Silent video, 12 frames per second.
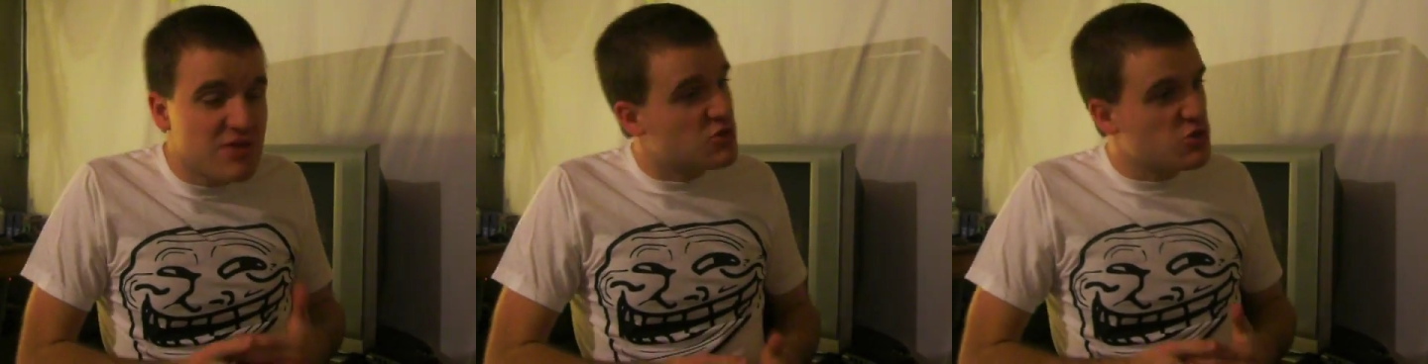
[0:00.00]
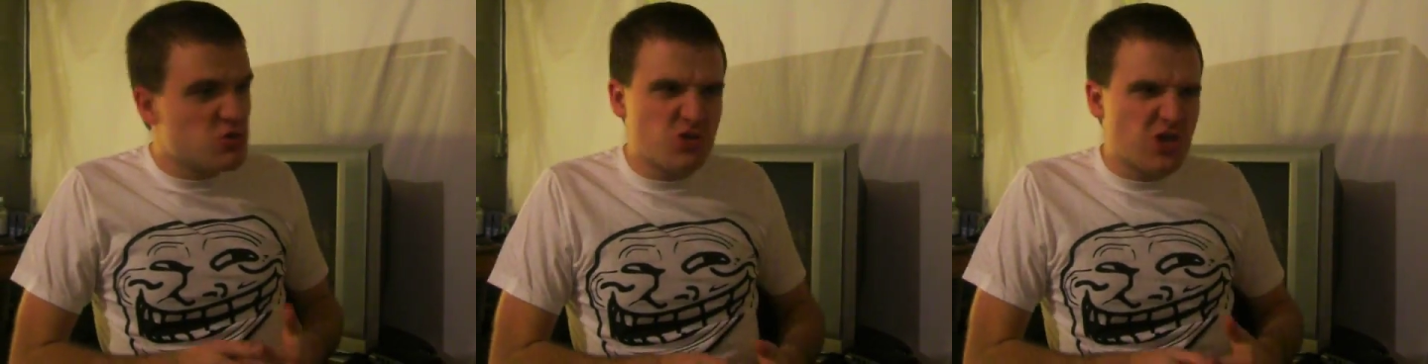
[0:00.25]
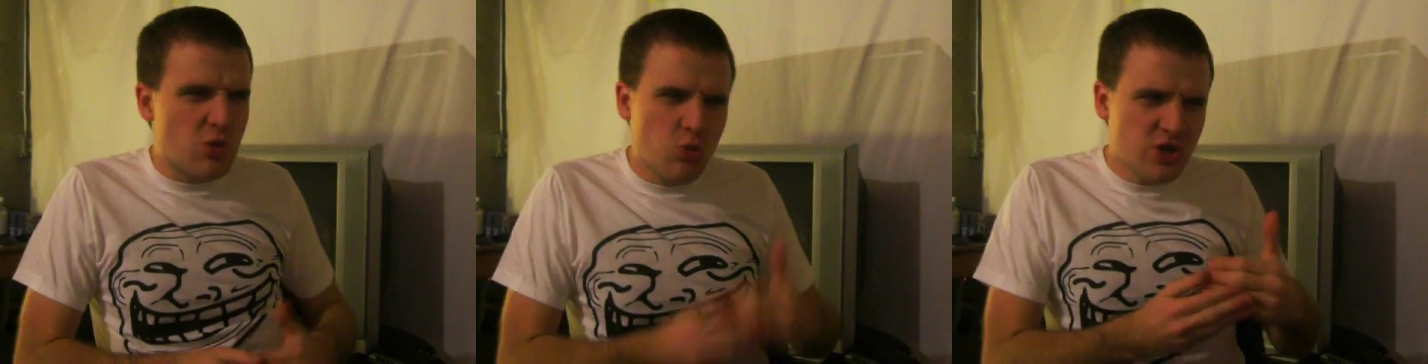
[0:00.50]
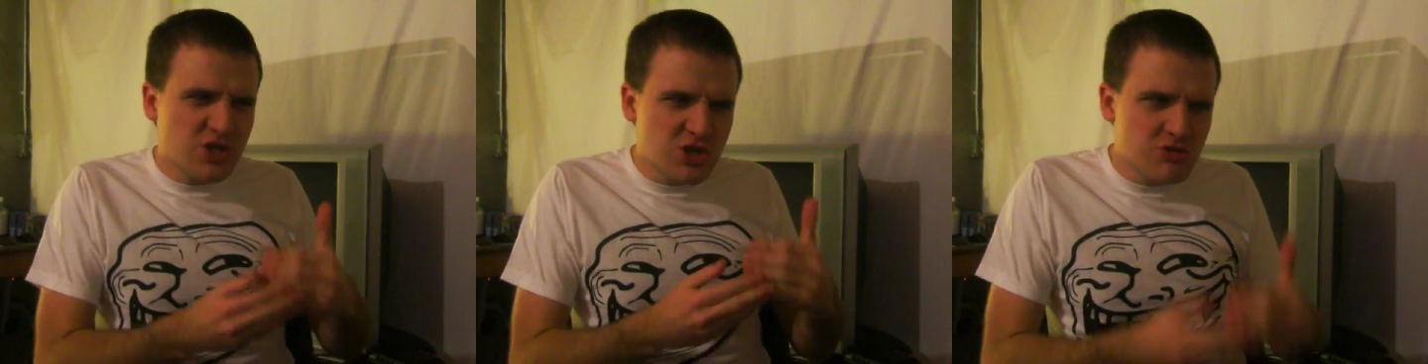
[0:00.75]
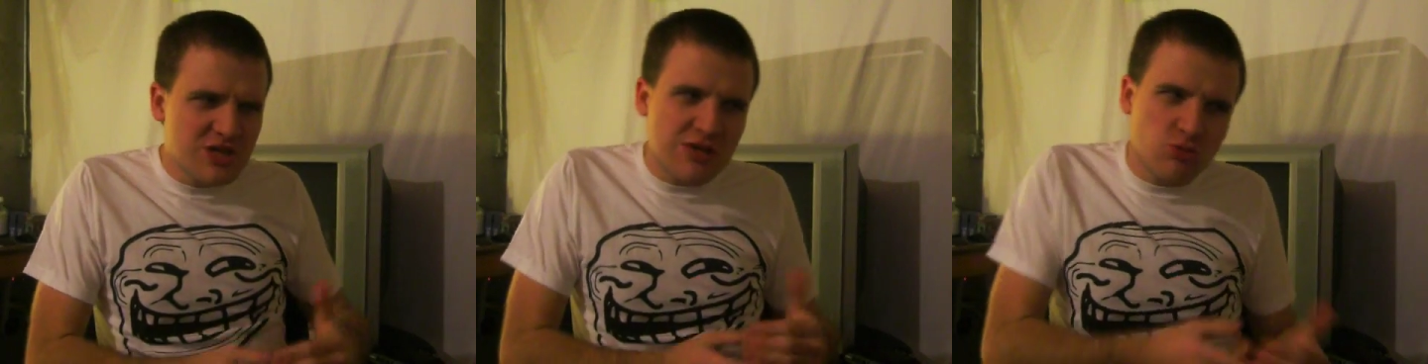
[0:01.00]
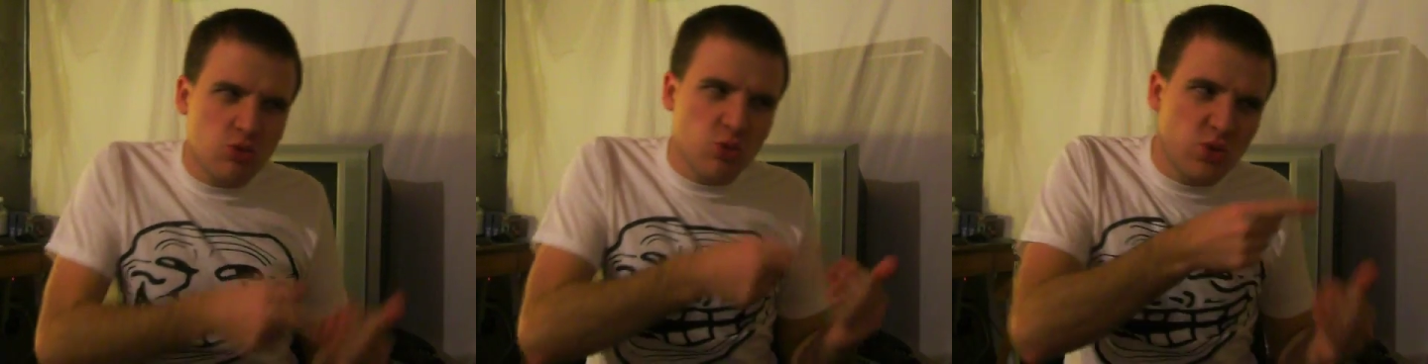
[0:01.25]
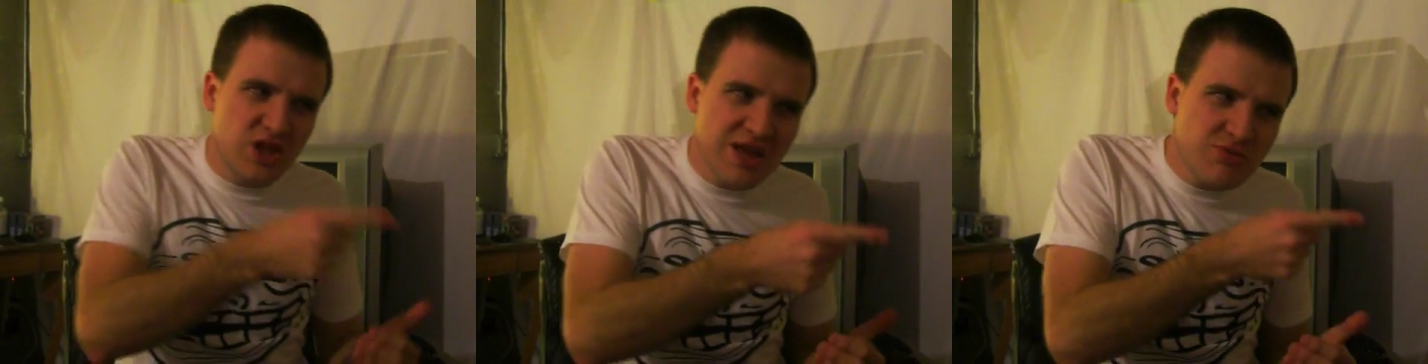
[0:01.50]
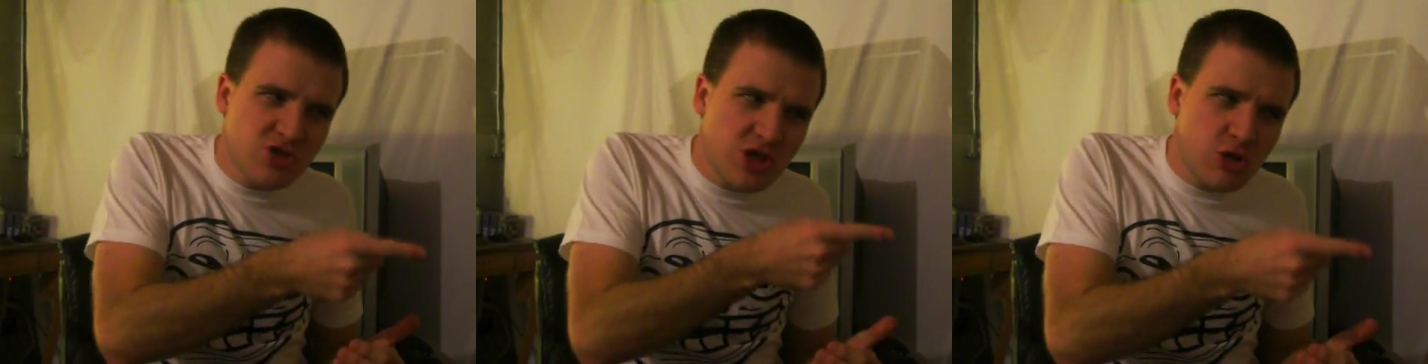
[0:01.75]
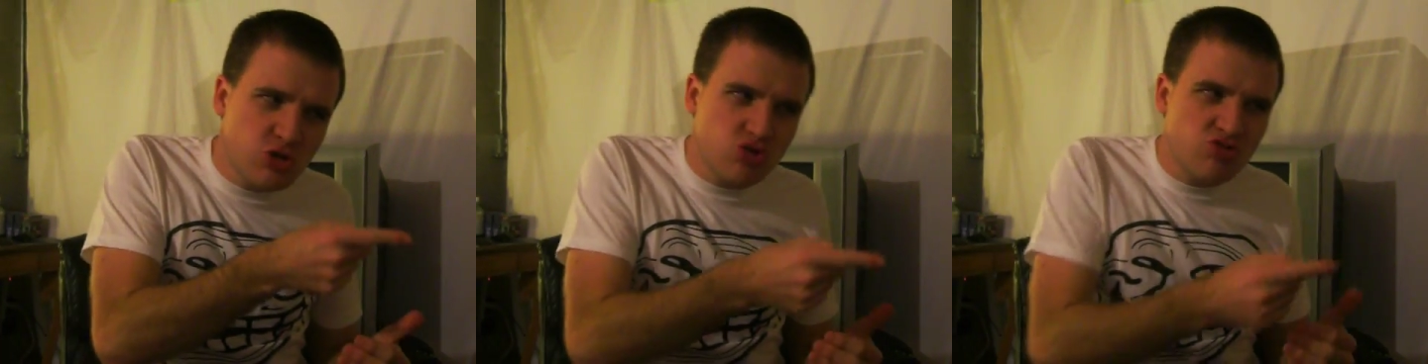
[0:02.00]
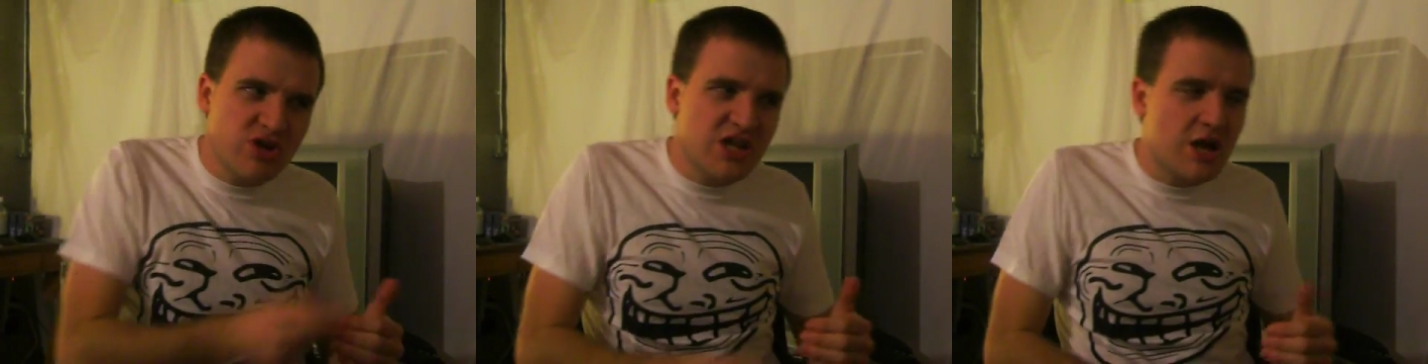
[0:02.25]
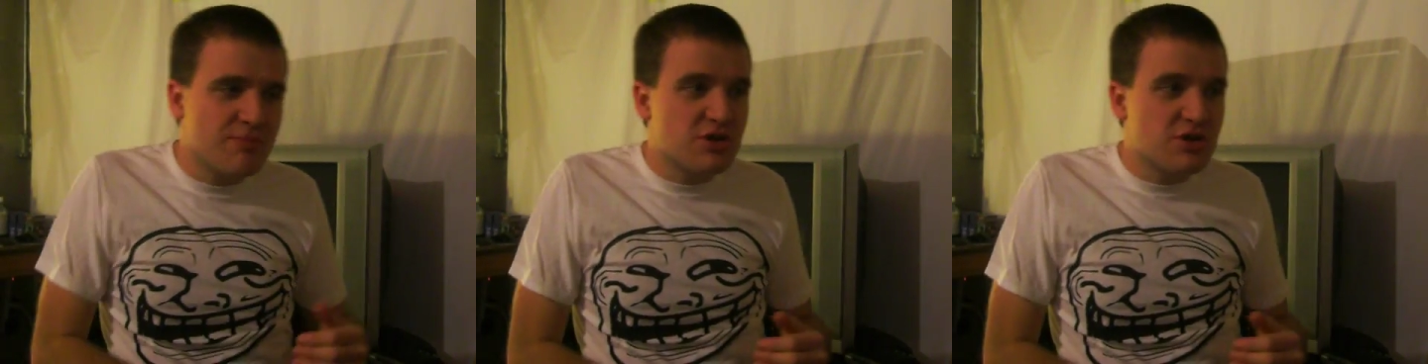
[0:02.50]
You say, what do you need? Well, I'm telling you right now,